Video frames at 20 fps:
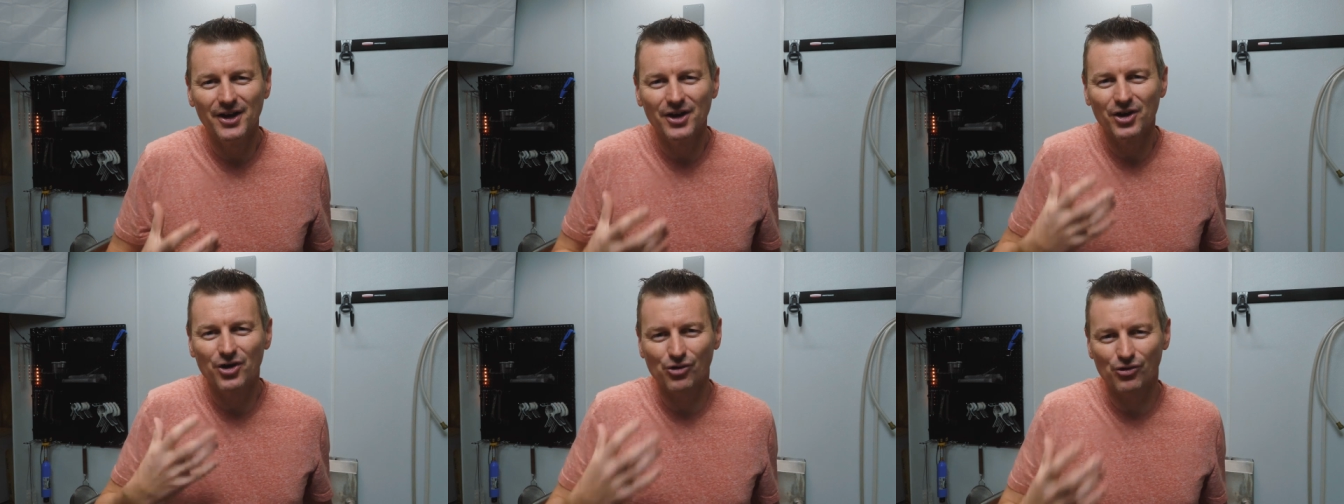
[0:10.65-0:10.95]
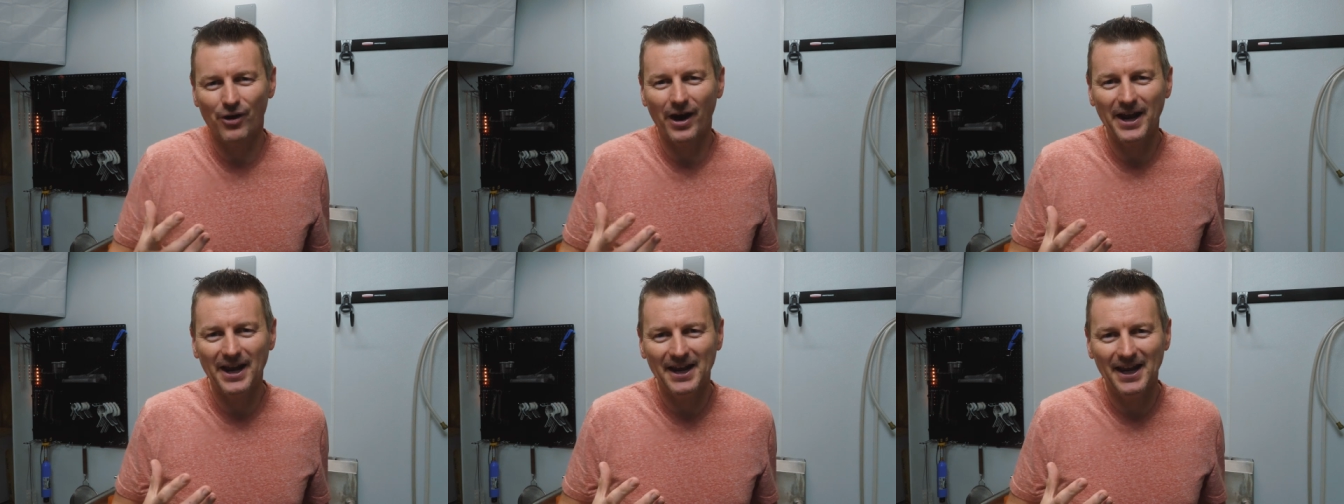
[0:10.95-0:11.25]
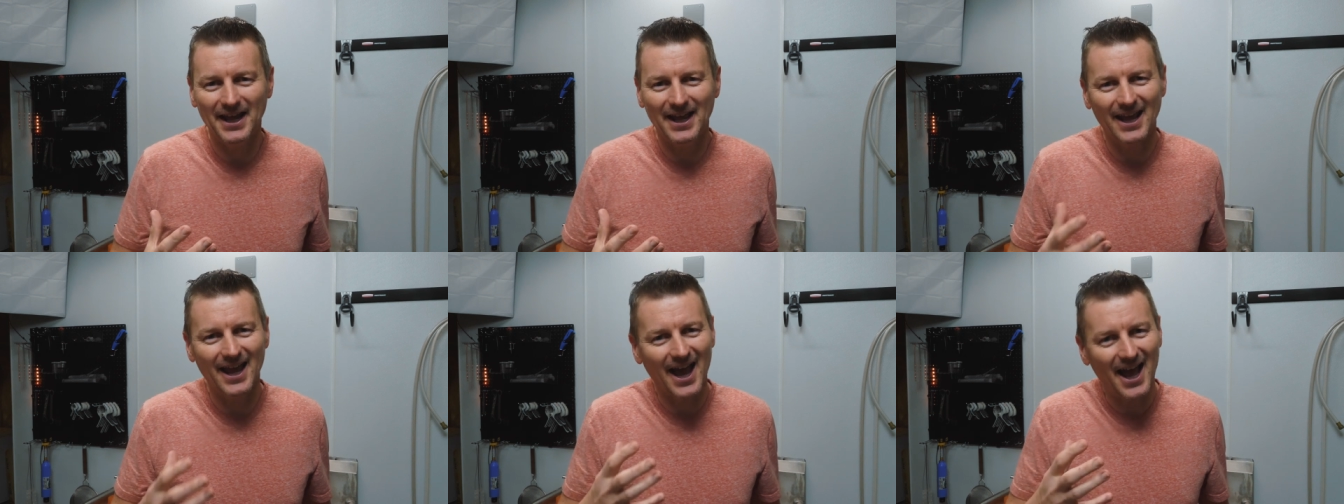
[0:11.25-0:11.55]

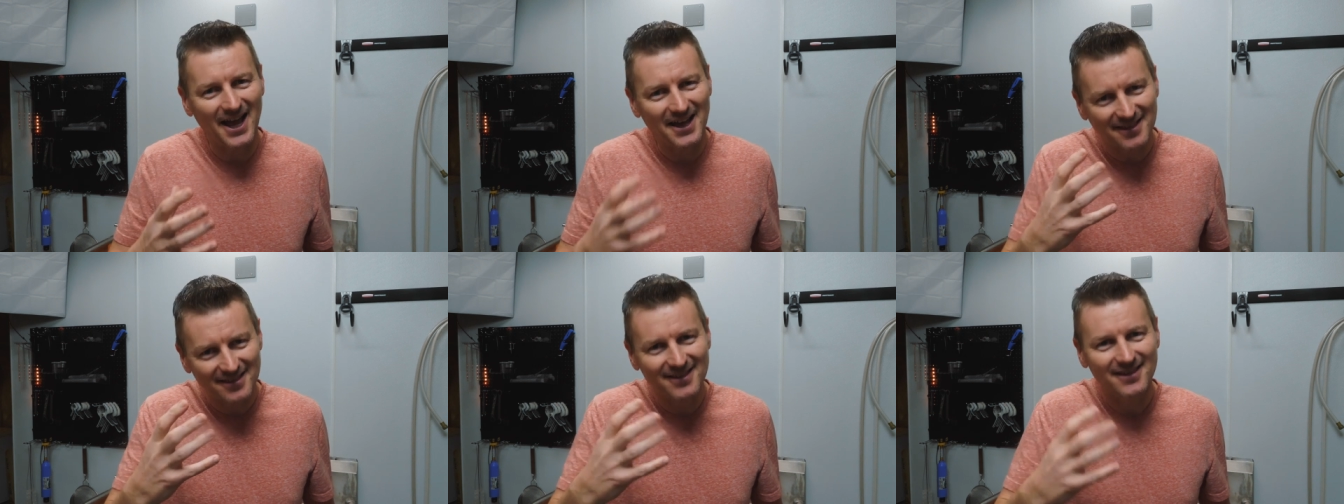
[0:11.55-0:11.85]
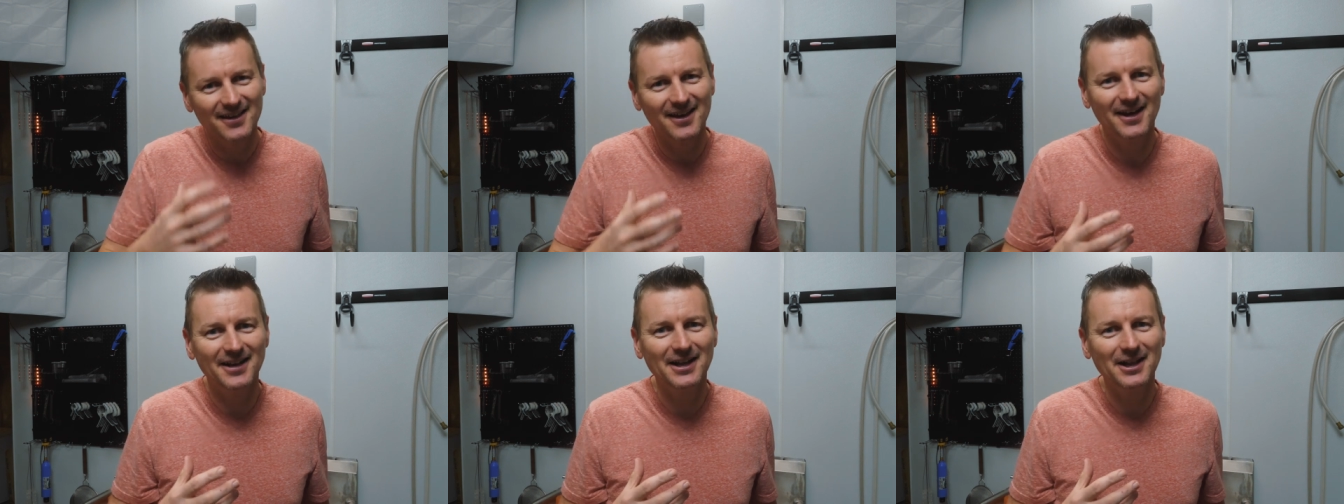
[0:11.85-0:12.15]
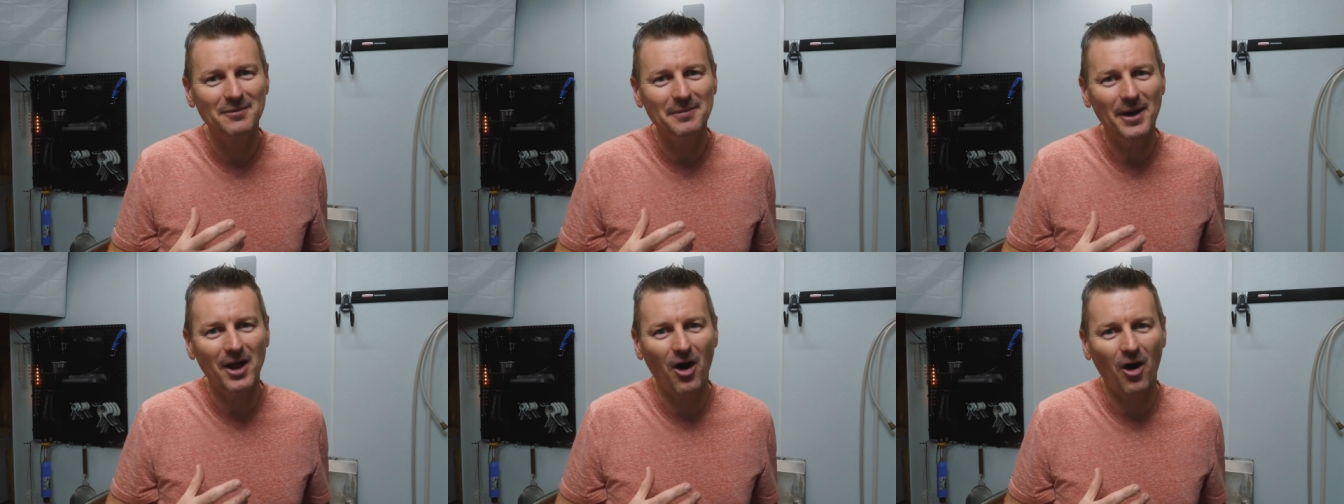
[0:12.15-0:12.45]
grainy, and a
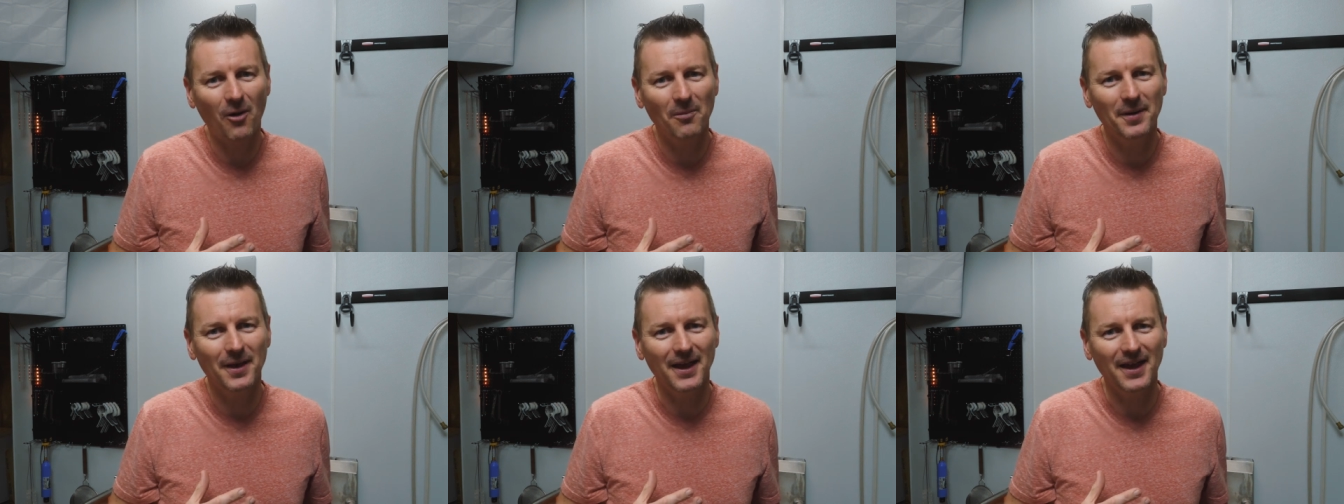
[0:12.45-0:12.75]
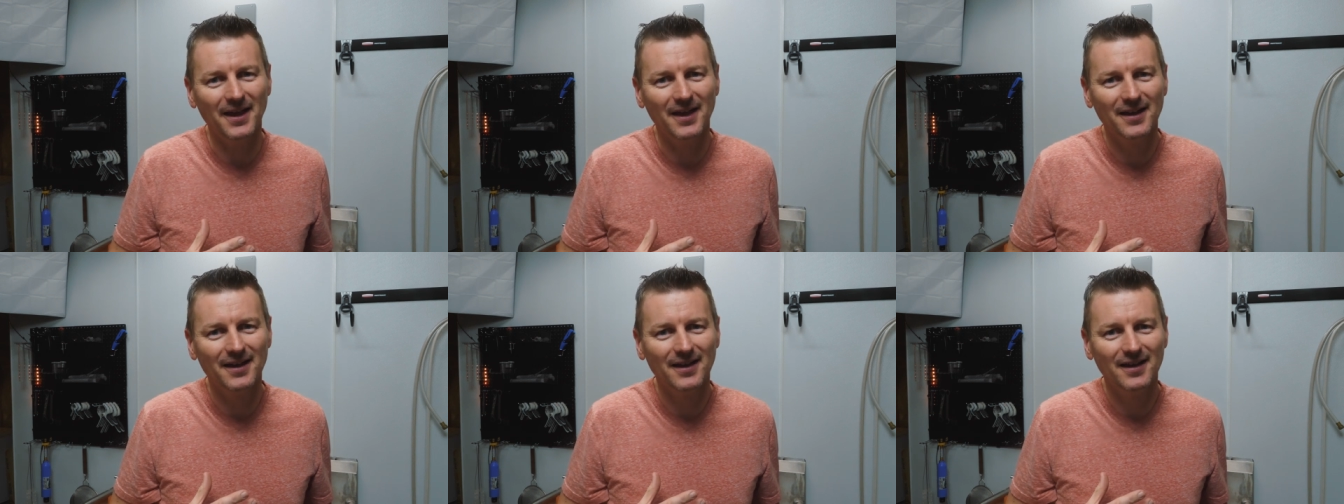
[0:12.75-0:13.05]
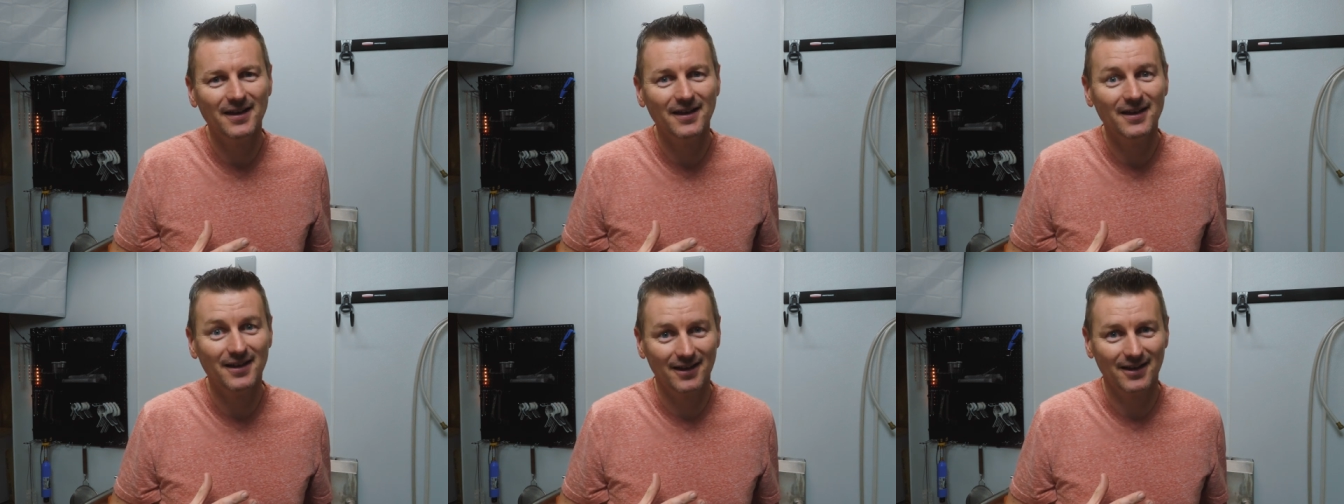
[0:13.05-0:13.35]
little bit hoppy.
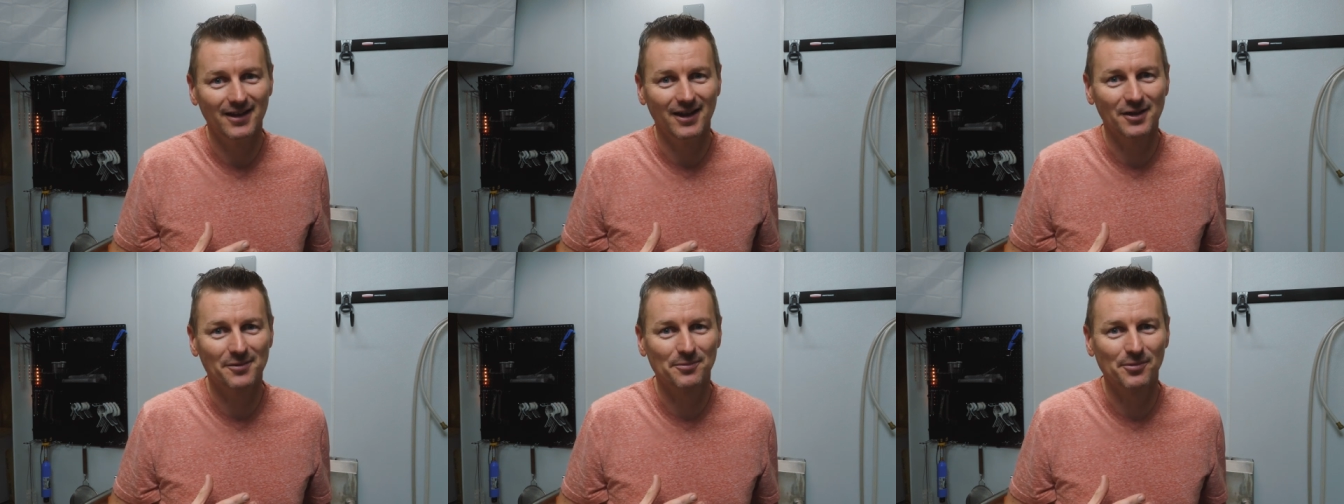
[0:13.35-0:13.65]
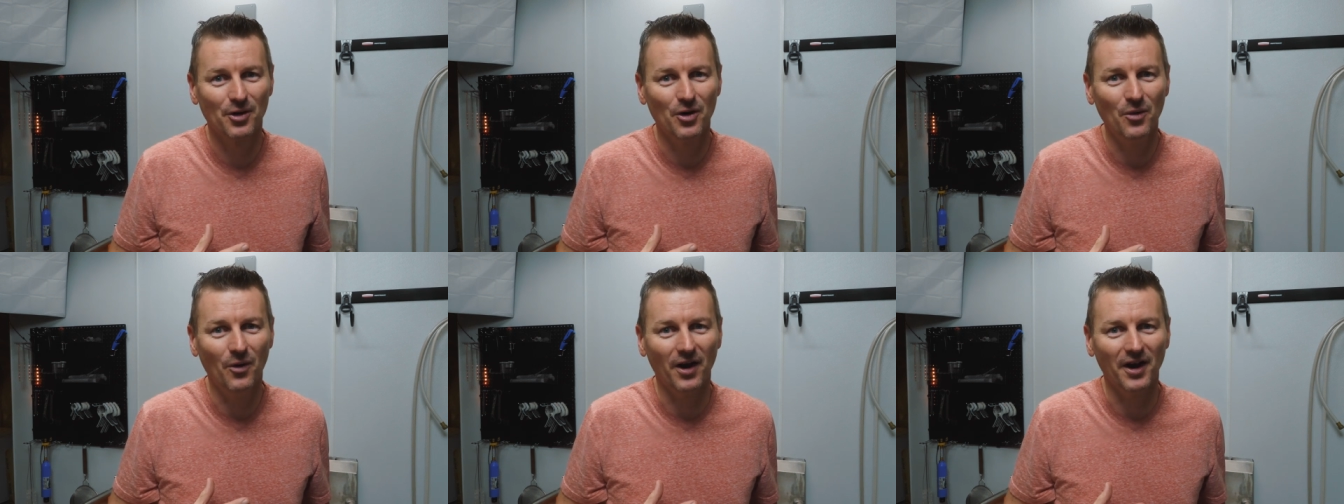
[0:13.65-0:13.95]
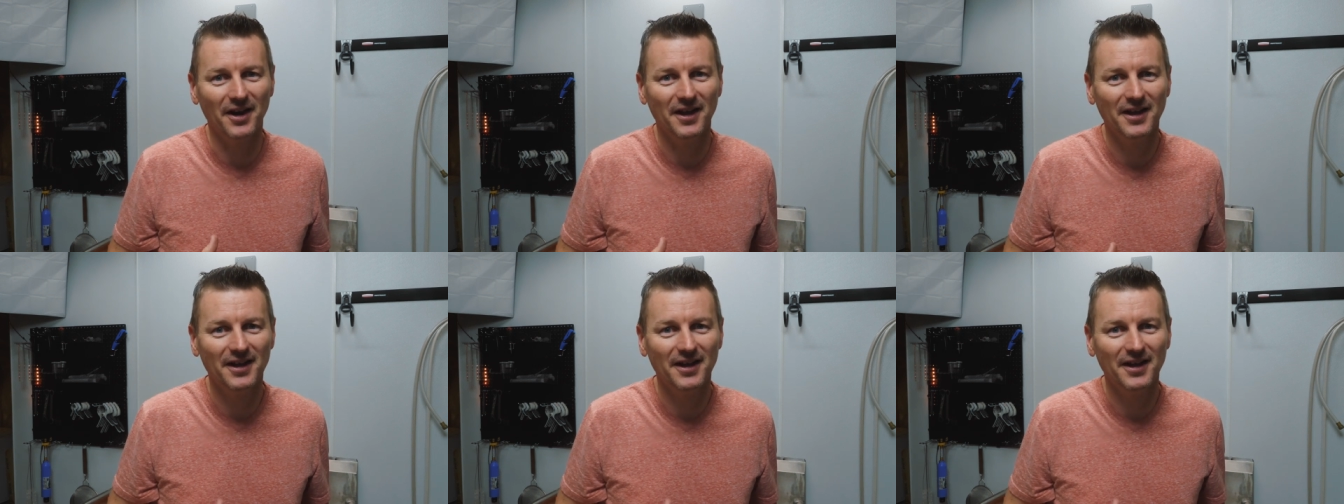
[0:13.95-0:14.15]
Let's brew one.